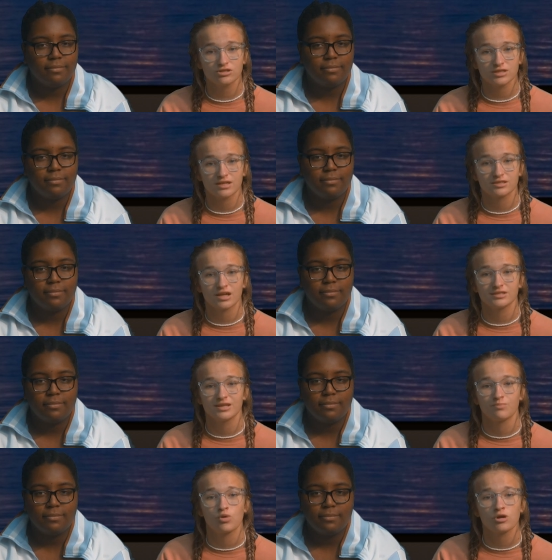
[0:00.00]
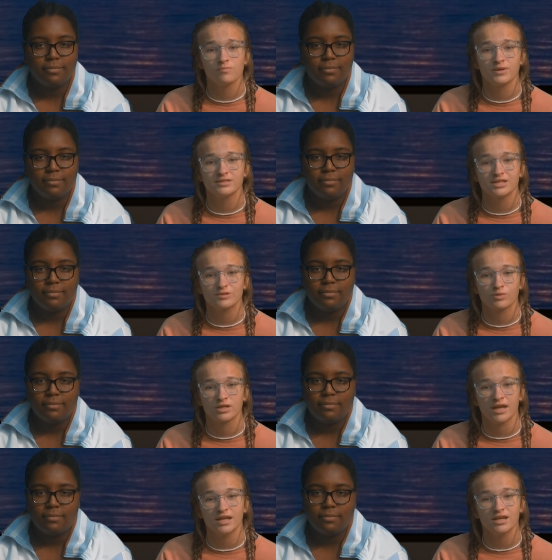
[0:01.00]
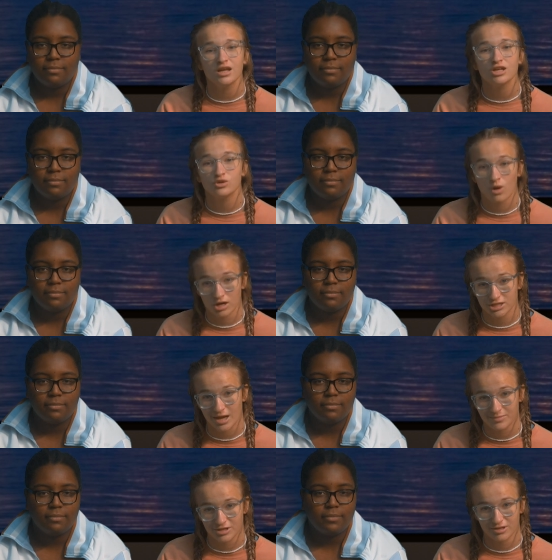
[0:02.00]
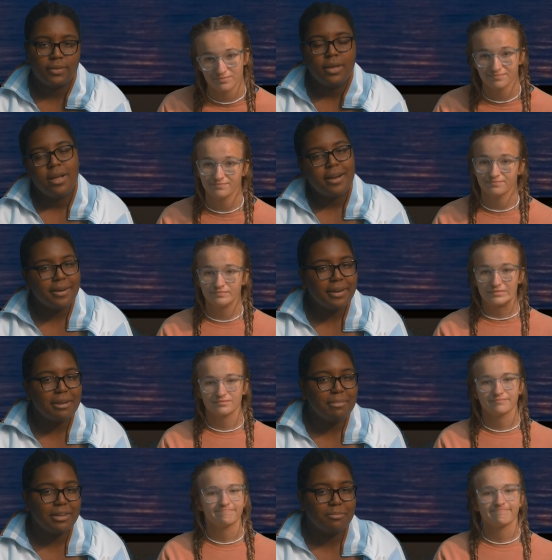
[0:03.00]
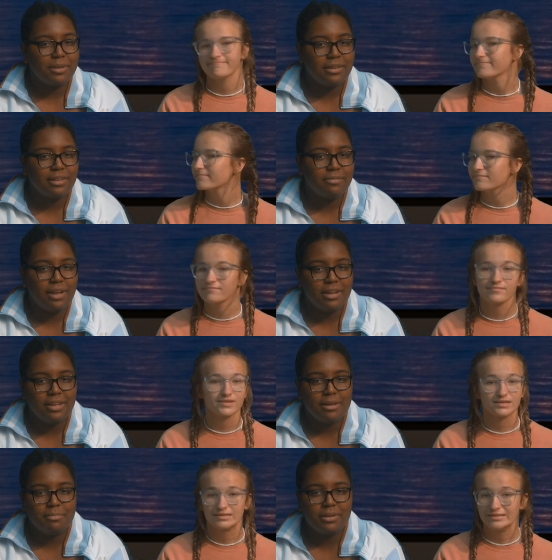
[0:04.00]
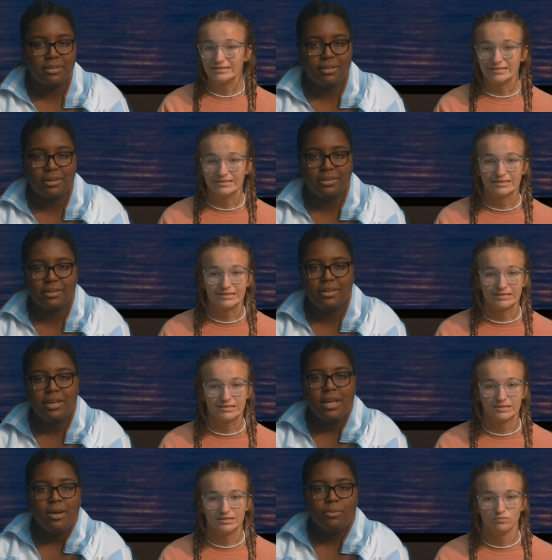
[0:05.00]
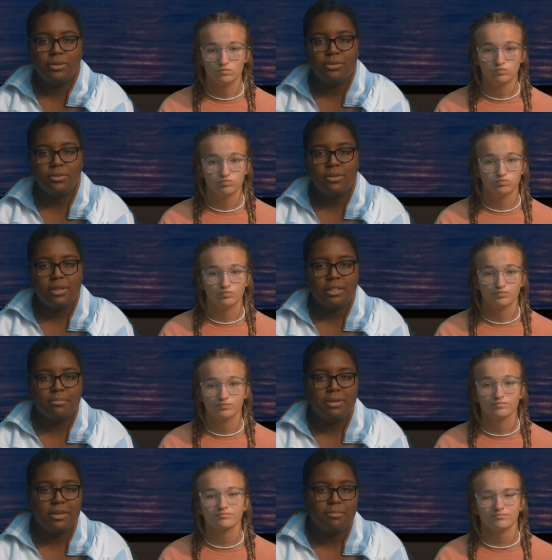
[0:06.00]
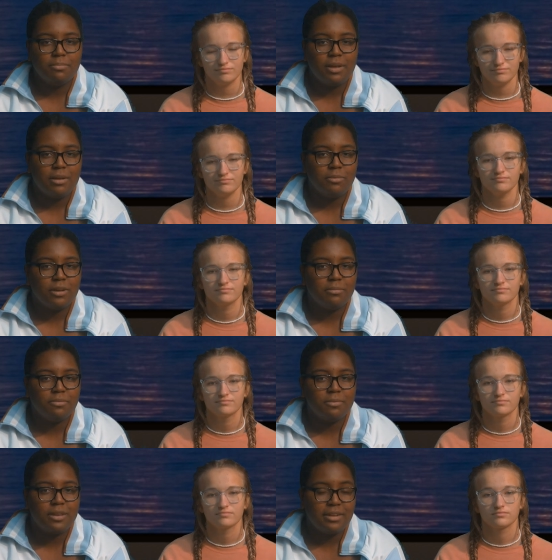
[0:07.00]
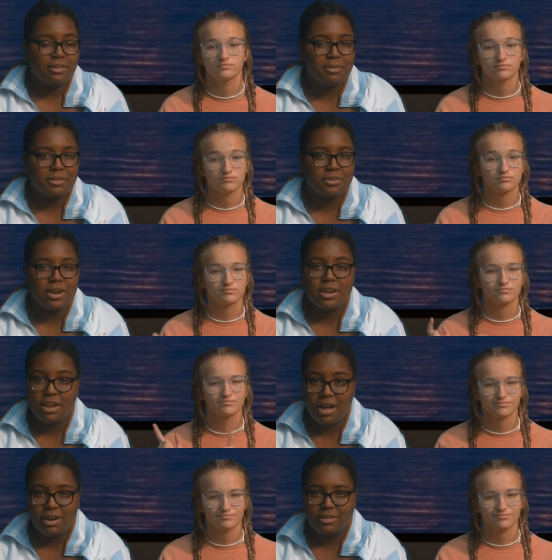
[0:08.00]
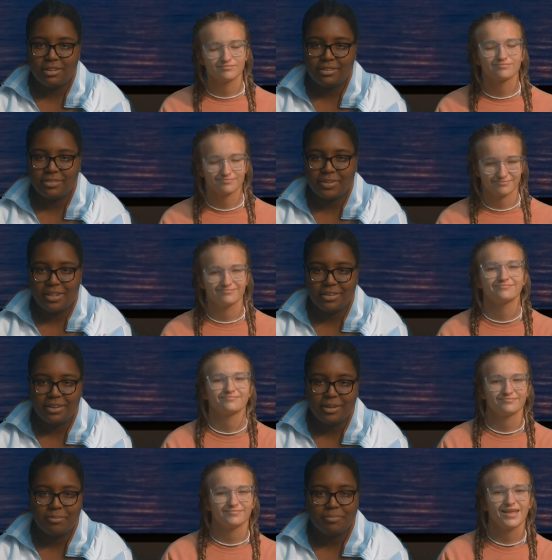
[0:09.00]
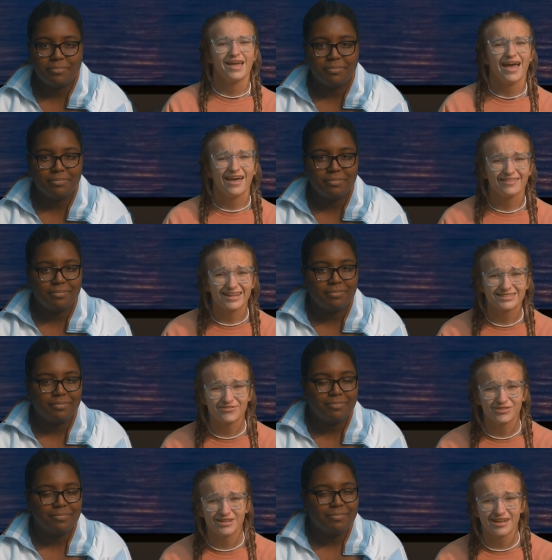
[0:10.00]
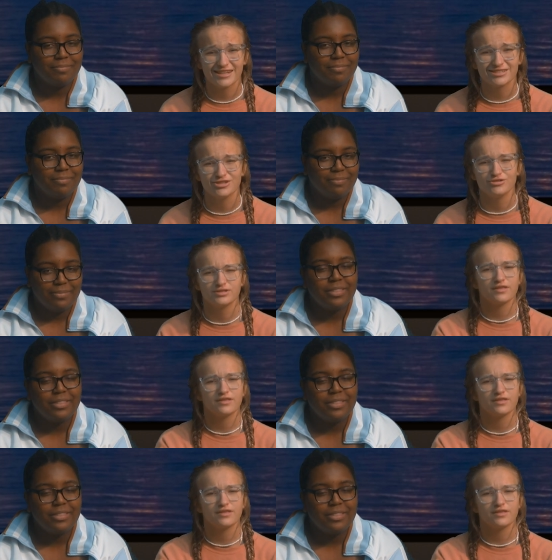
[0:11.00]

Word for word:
Speaker 1: and discussing important business pertaining to our chapter. Hurricane makeup days have not yet been selected.
Speaker 2: We do know that the makeup time will come from the next semester and not our Thanksgiving holiday.
Speaker 1: And that's it for today's news. Thanks,